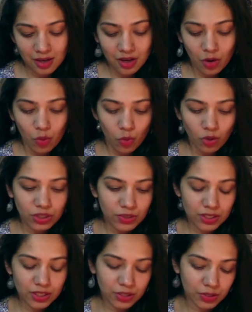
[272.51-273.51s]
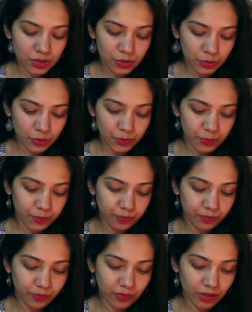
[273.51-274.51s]
What you need to do,
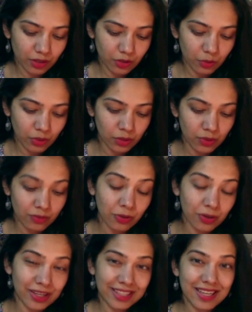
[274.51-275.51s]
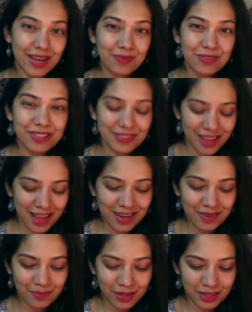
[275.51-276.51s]
well, we've already tapped into that,
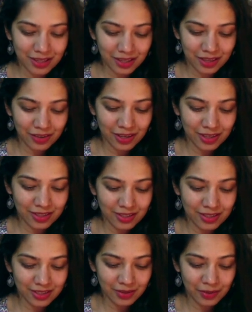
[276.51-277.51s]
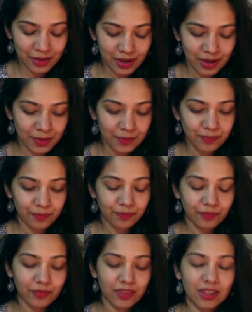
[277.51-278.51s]
but here it is. Okay.
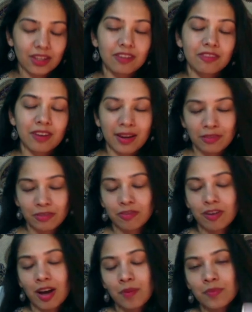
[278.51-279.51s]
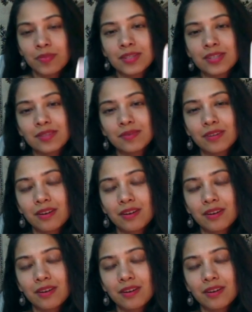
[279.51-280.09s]
Five of Cups.